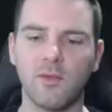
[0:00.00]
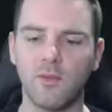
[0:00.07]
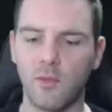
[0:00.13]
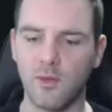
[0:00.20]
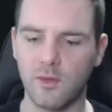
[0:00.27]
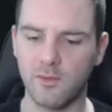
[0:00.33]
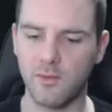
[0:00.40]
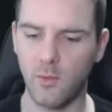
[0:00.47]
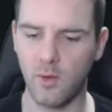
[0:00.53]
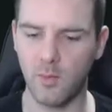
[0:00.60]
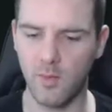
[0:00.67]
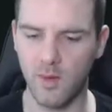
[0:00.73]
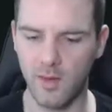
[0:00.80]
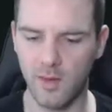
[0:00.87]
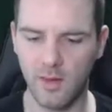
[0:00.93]
44,
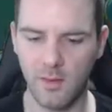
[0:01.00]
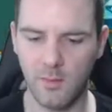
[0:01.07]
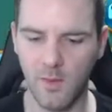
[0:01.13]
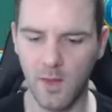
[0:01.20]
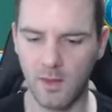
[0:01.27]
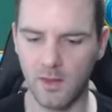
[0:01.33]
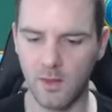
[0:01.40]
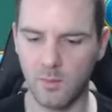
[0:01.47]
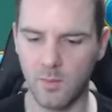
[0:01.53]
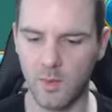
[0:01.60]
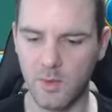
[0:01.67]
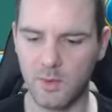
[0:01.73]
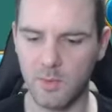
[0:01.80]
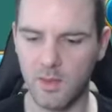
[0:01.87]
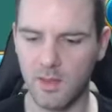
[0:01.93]
but I'm not going to push
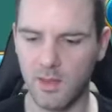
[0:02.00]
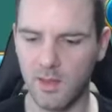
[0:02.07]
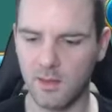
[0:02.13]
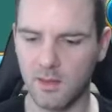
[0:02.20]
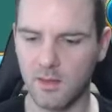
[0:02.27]
my luck.